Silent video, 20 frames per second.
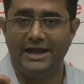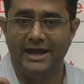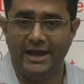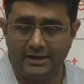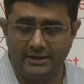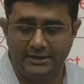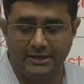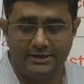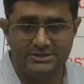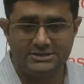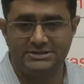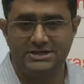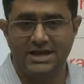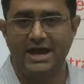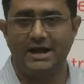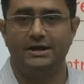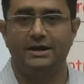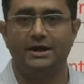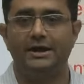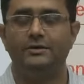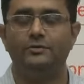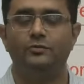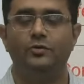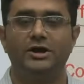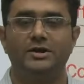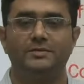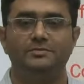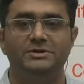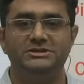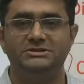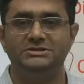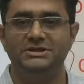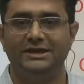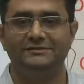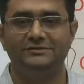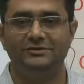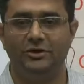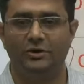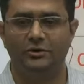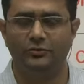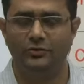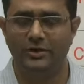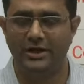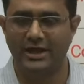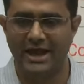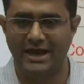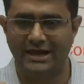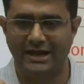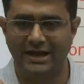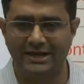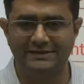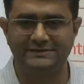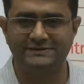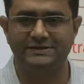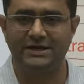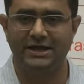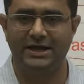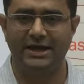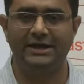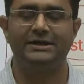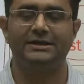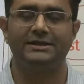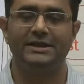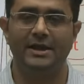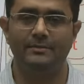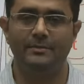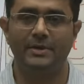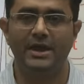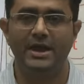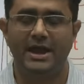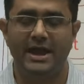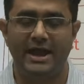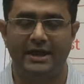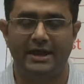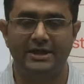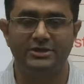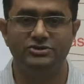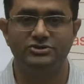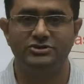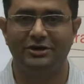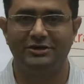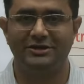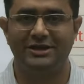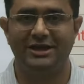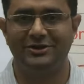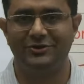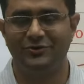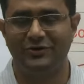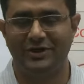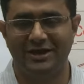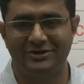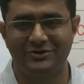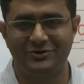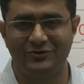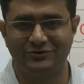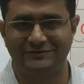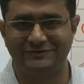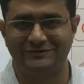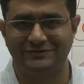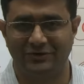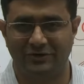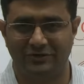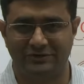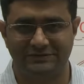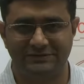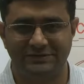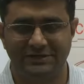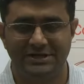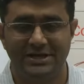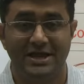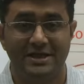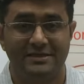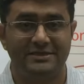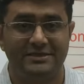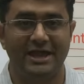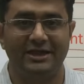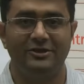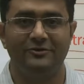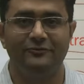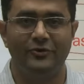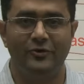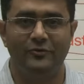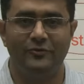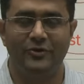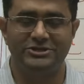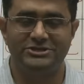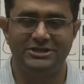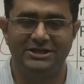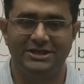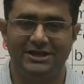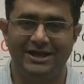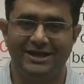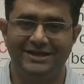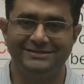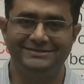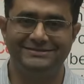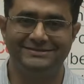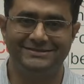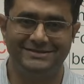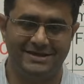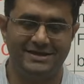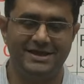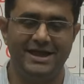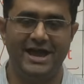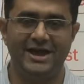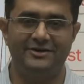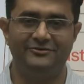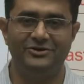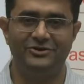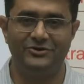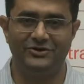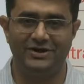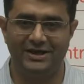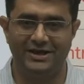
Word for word: understand what mistakes you're doing and let's correct them and ensure that you get good scores. Thank you for watching, guys. Have a good